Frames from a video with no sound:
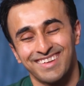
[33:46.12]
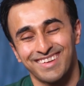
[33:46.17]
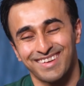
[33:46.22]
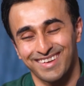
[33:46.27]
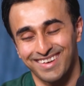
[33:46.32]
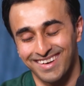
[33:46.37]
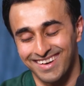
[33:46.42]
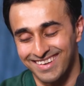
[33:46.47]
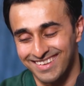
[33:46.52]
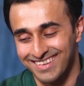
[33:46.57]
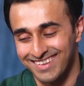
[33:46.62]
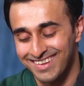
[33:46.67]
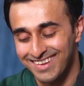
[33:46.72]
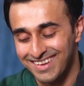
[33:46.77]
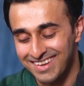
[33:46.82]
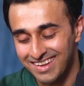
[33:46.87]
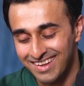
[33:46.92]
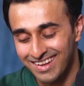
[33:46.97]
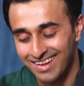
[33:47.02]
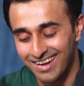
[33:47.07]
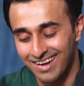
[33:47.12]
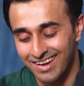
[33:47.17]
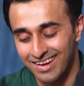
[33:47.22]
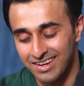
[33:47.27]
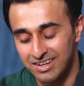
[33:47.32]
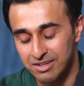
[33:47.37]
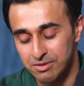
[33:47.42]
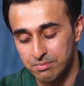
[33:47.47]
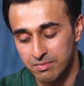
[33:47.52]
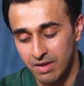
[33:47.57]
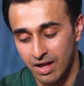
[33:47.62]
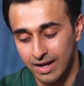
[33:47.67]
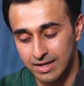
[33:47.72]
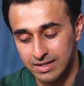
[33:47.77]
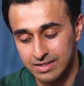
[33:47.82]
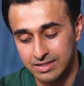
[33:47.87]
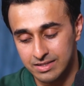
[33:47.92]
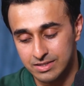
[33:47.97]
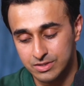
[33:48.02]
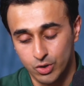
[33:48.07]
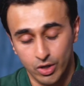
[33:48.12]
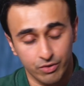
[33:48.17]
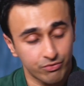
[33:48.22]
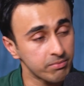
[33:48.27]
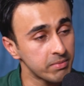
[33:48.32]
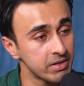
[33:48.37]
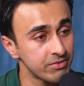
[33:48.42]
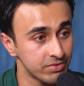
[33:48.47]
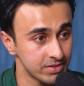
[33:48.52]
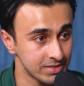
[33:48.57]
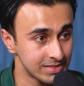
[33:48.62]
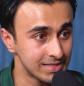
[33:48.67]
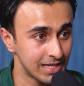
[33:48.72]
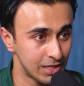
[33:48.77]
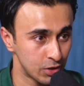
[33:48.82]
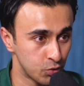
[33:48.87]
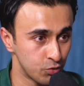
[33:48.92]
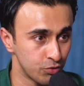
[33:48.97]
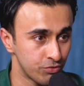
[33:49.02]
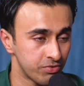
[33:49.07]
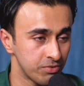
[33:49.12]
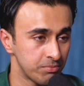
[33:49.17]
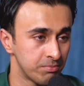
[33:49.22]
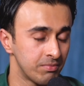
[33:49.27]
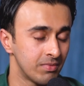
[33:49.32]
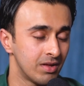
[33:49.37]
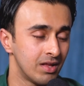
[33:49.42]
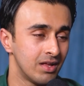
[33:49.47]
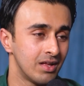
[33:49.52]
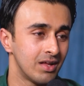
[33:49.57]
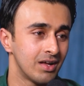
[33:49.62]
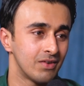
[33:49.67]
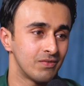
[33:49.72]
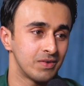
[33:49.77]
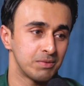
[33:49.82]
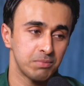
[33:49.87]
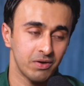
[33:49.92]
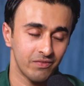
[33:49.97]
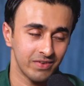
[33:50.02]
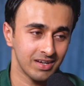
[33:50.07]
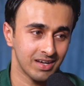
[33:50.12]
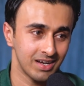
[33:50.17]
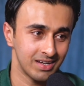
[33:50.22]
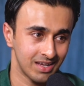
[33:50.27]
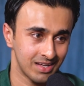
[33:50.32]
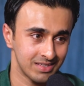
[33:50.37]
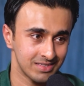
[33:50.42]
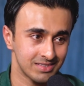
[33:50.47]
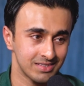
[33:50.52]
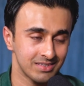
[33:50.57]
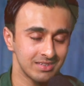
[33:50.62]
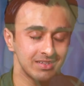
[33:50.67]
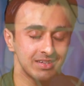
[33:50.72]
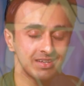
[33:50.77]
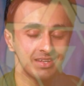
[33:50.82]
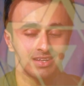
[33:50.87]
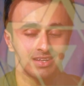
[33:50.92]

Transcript: Yeah, I shot for my first Telugu film with Pawan Kalyan sir.